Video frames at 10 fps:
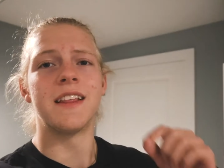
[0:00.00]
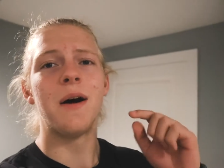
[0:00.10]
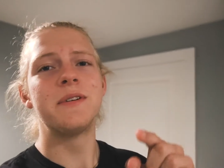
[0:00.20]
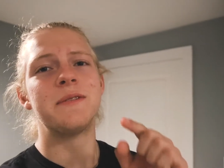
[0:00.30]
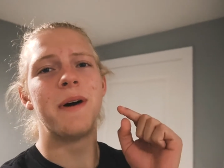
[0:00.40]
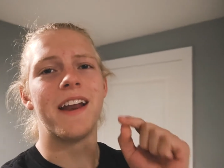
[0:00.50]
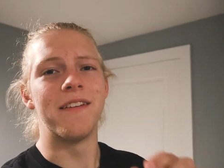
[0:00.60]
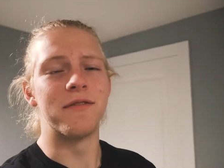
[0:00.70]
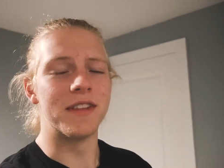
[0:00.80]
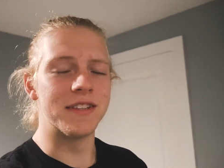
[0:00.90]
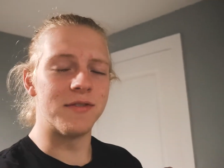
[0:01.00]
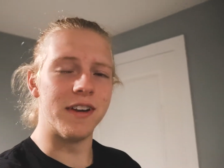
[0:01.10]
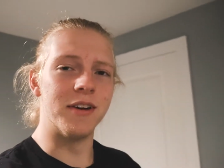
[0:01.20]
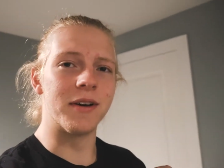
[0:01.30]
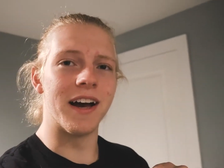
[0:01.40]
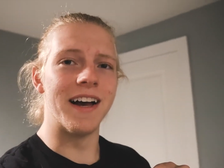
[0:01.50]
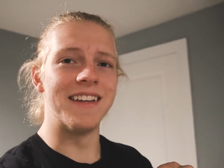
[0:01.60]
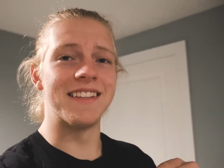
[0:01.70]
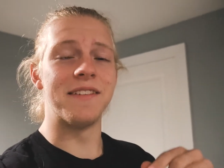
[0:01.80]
that was about it for this video guys.